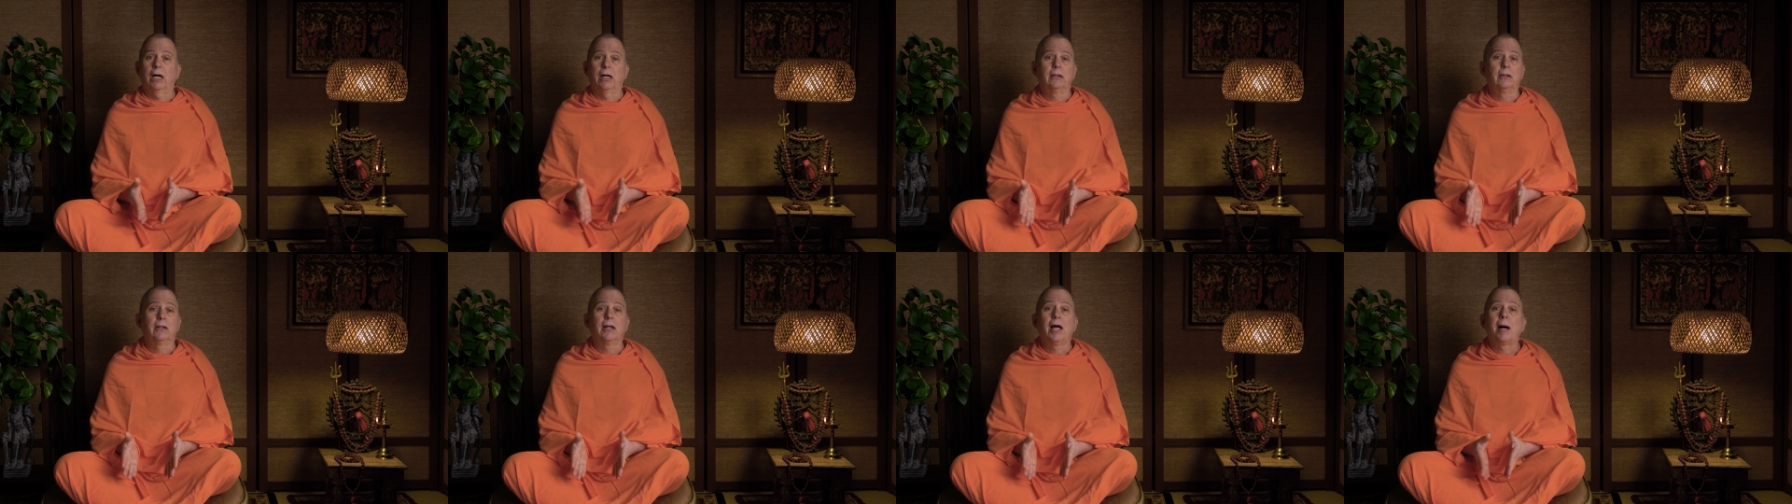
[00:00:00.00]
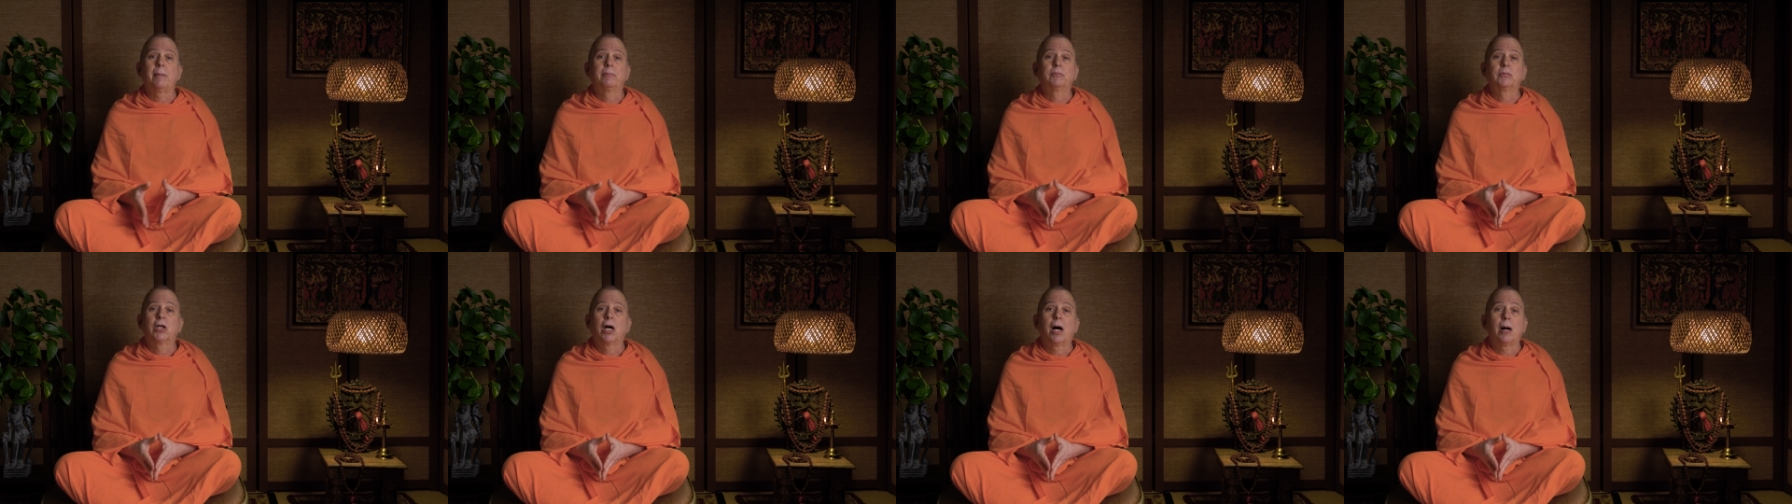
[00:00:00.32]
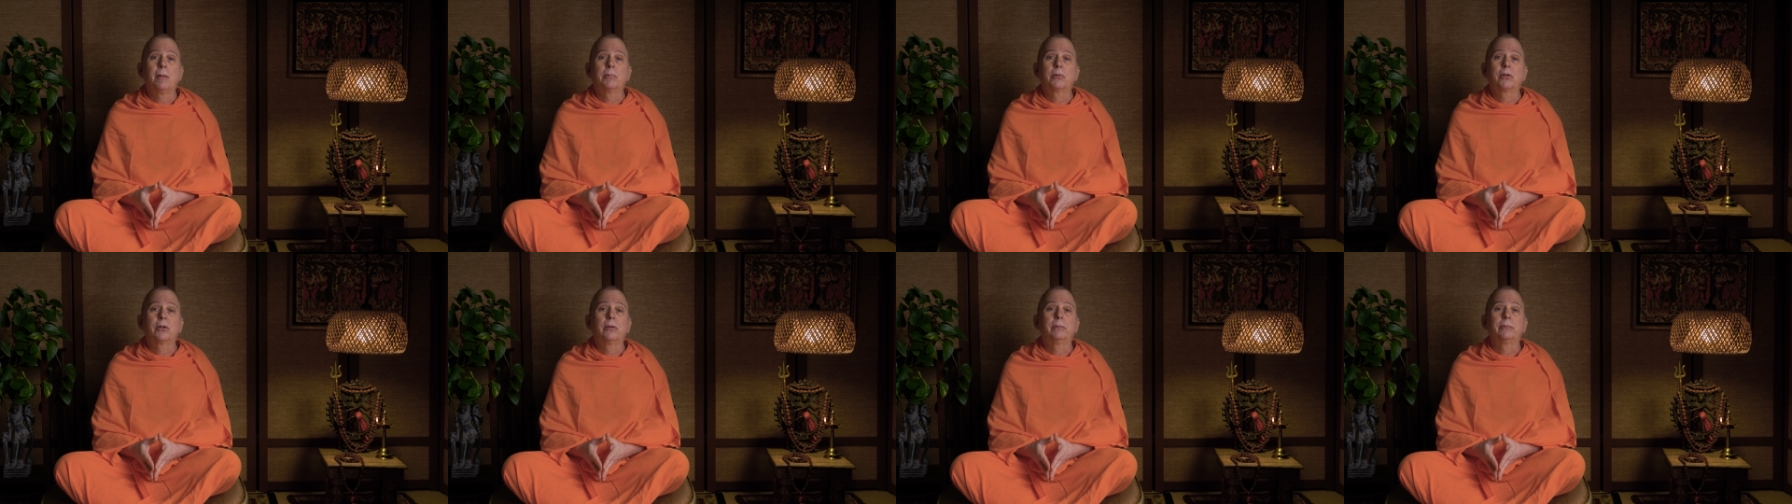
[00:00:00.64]
a
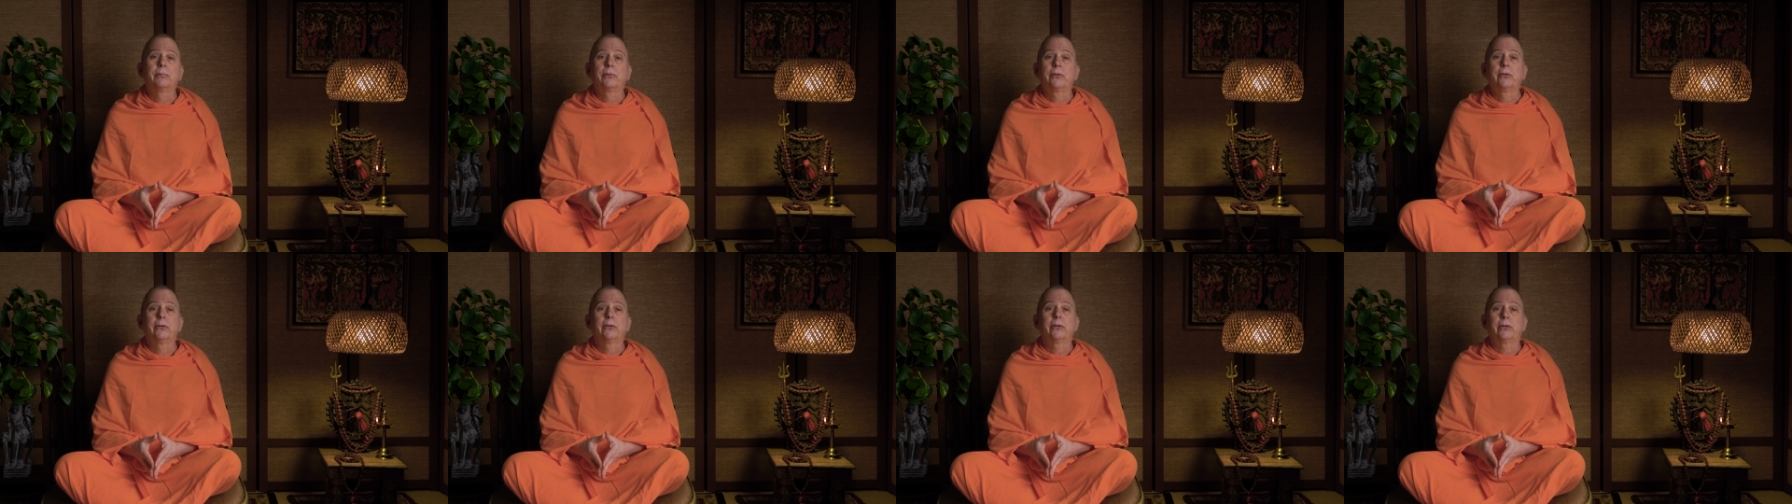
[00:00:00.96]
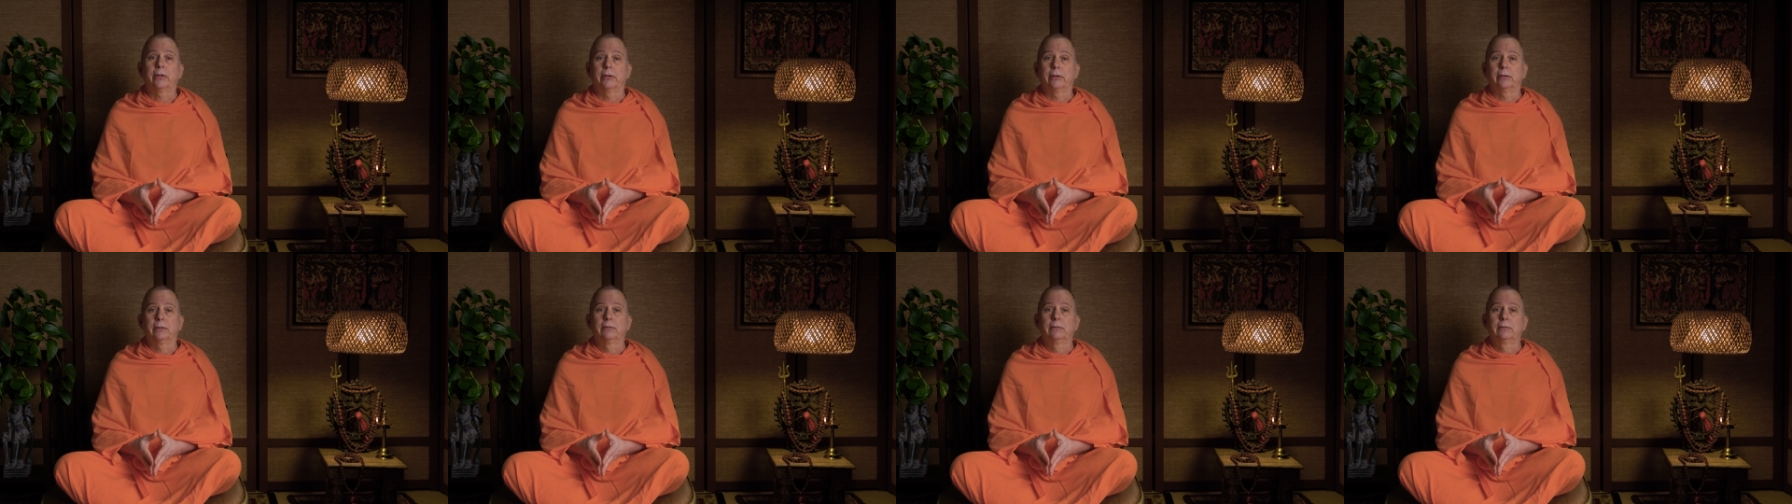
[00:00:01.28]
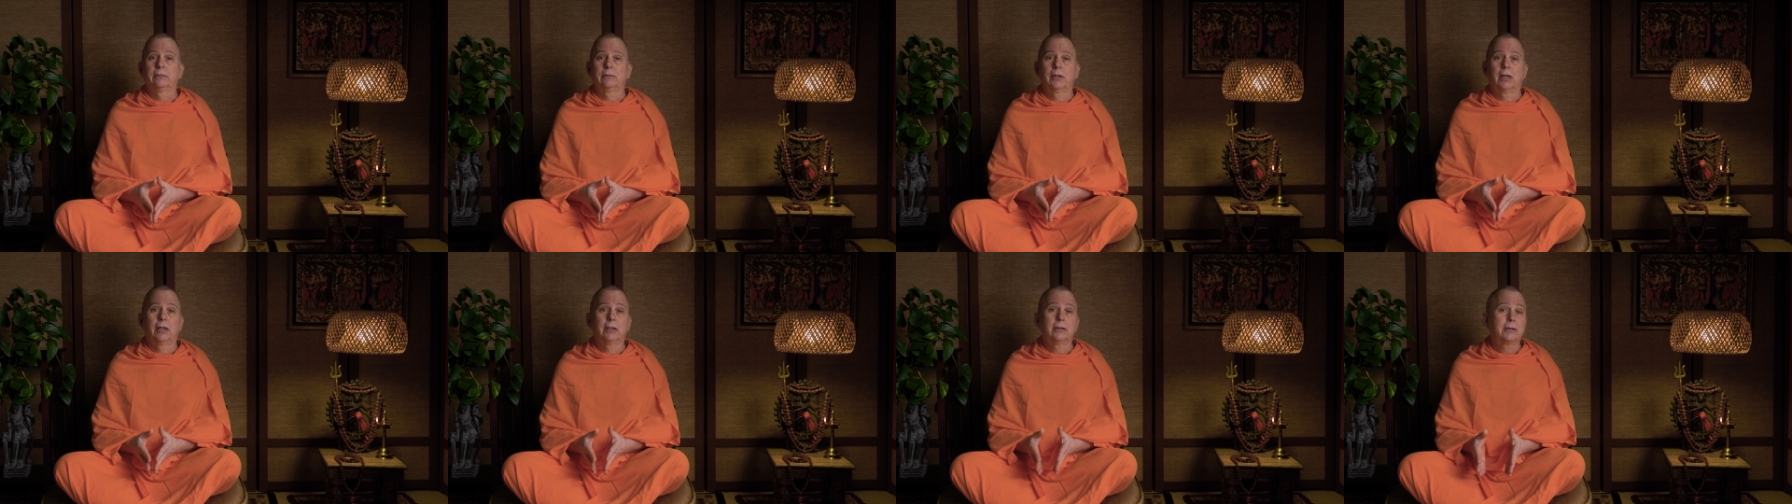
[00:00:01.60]
laptop computer,
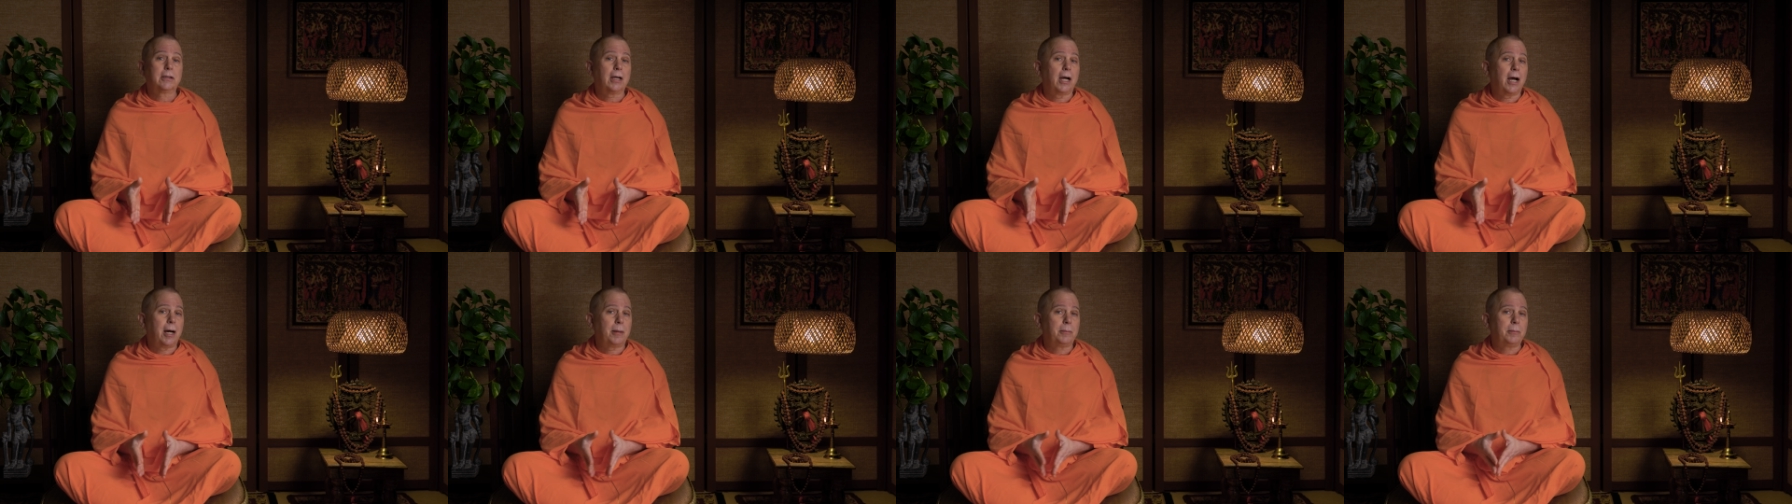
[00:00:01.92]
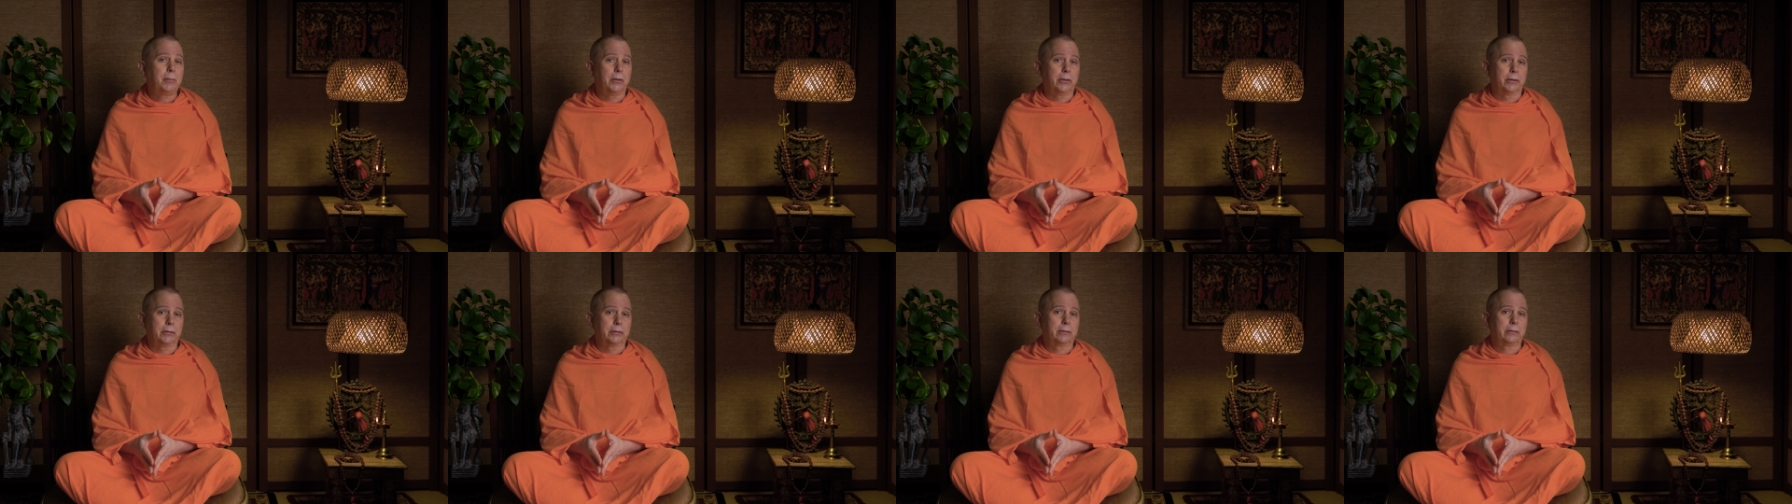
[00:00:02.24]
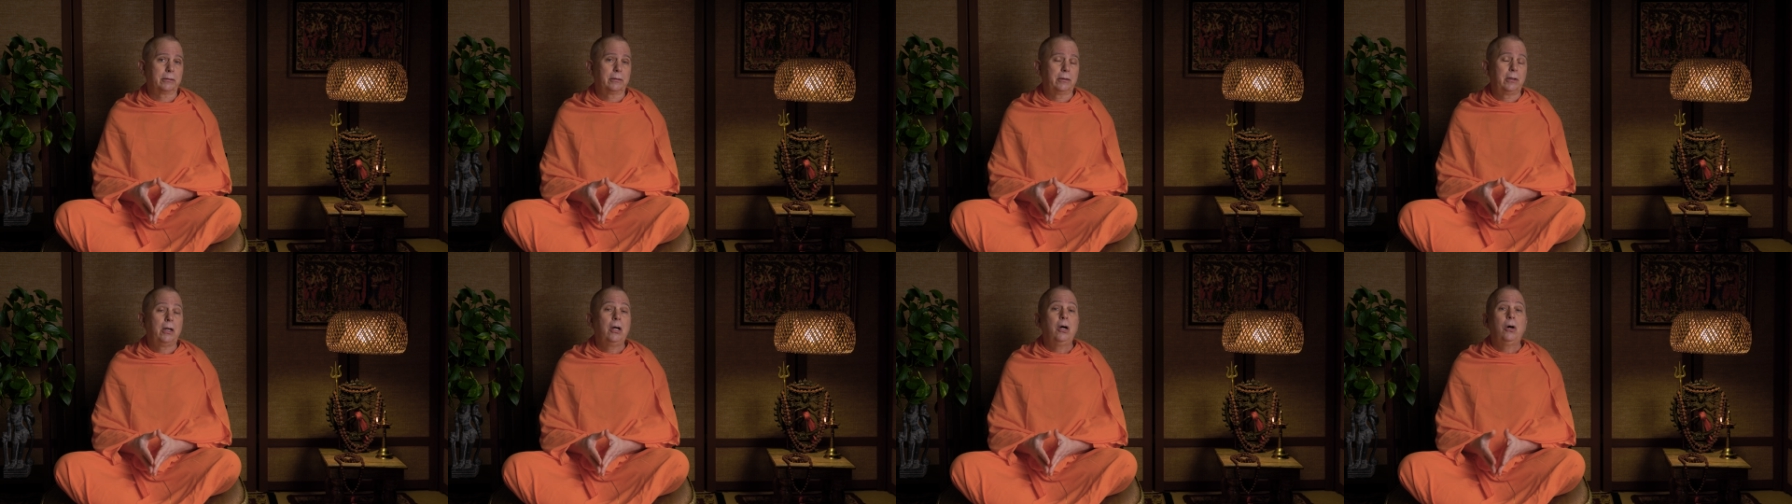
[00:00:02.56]
a tablet,